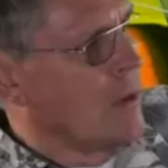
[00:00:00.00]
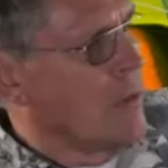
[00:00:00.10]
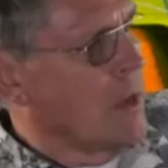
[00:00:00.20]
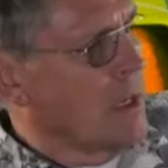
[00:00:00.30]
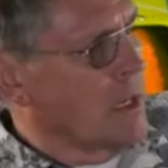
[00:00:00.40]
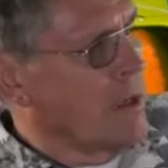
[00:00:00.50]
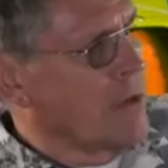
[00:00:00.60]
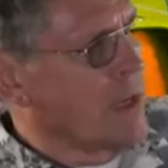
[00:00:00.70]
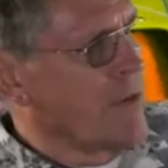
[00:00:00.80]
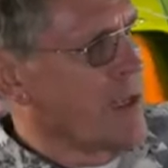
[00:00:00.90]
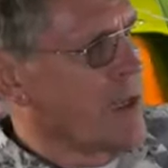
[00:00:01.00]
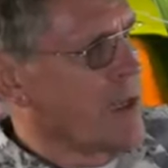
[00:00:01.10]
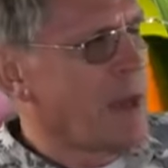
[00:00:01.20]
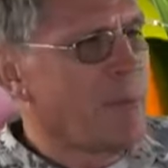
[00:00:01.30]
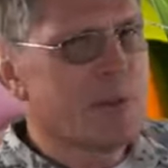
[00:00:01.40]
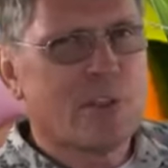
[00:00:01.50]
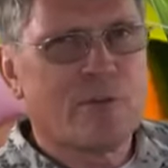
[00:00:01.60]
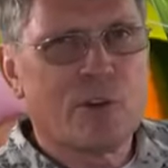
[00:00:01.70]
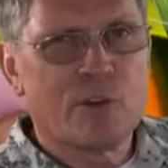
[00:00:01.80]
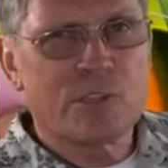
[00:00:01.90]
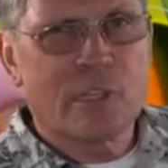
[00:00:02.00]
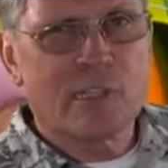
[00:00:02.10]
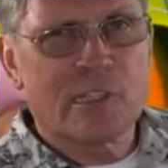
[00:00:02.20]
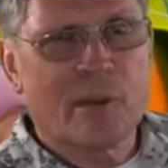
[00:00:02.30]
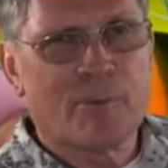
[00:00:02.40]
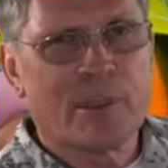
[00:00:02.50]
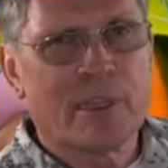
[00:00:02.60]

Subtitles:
Well, again, you're giving examples of losing something.